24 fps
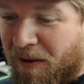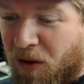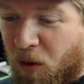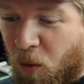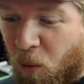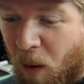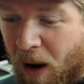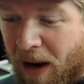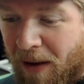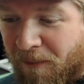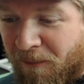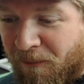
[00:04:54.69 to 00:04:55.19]

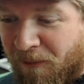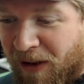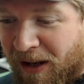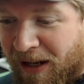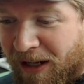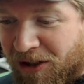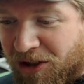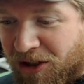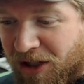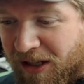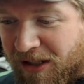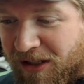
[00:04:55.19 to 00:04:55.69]
The white
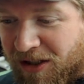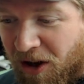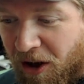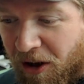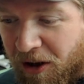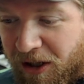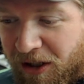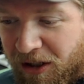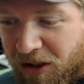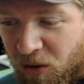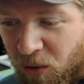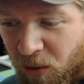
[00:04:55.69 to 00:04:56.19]
finish has
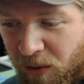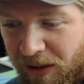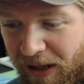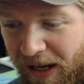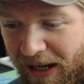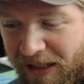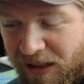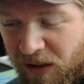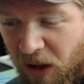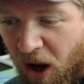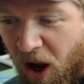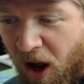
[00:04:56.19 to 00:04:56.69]
darkened to a
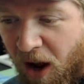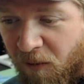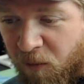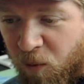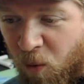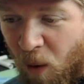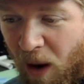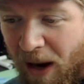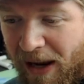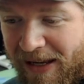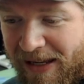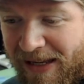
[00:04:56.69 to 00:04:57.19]
nice
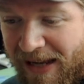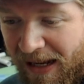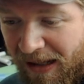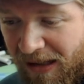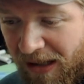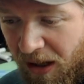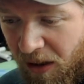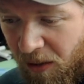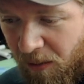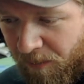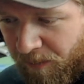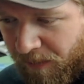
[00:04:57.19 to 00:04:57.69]
off-white
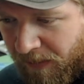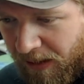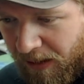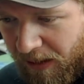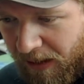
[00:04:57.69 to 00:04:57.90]
yellow.